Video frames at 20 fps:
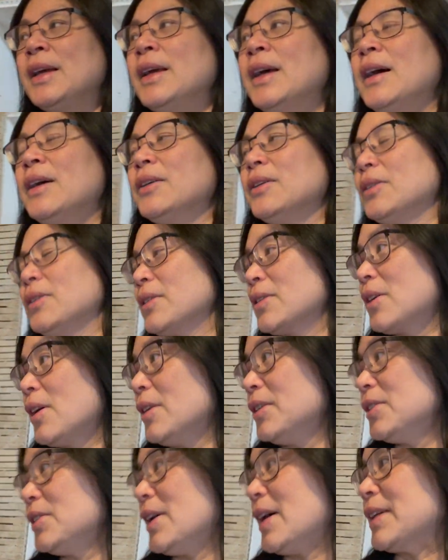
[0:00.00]
our
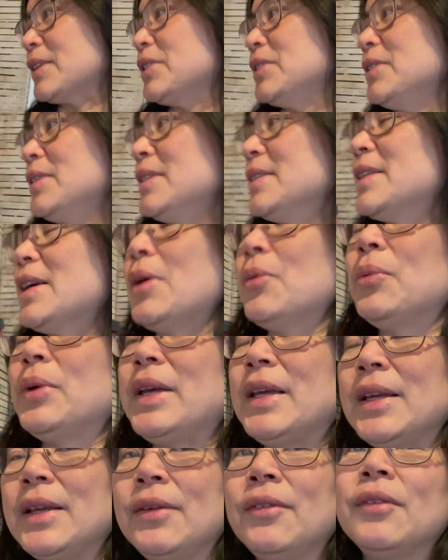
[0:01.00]
contractor is that
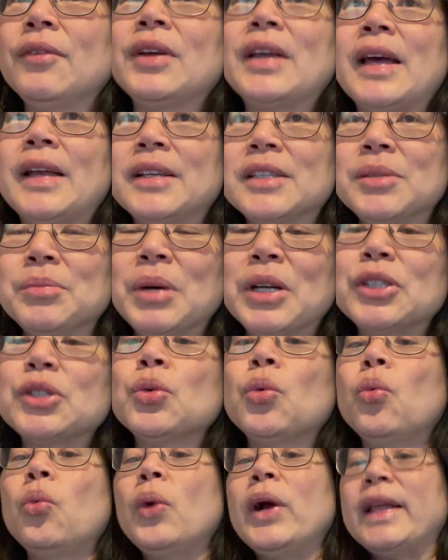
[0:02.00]
we get as much
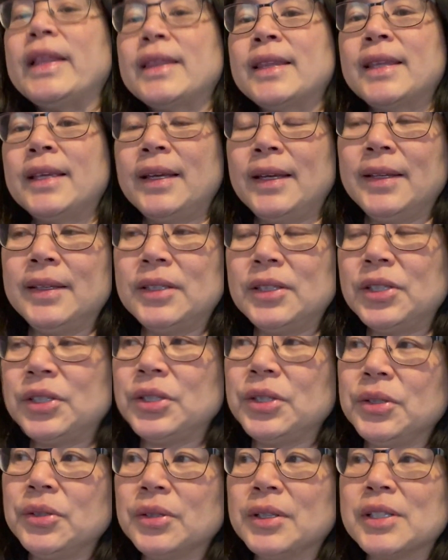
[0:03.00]
width
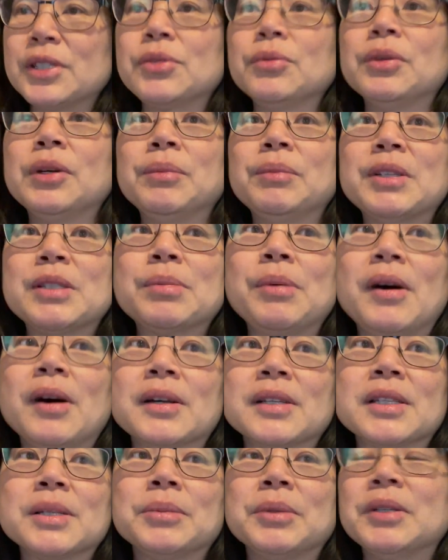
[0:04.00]
into this room as
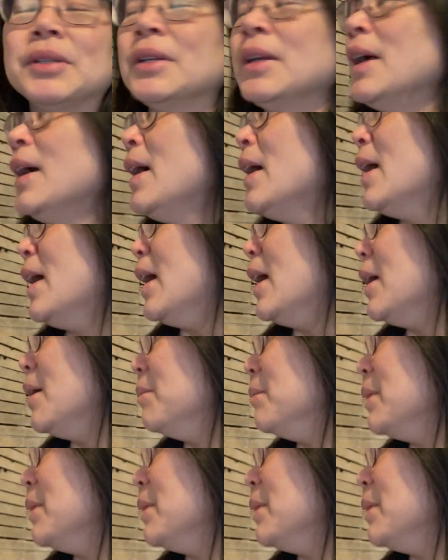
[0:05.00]
possible um,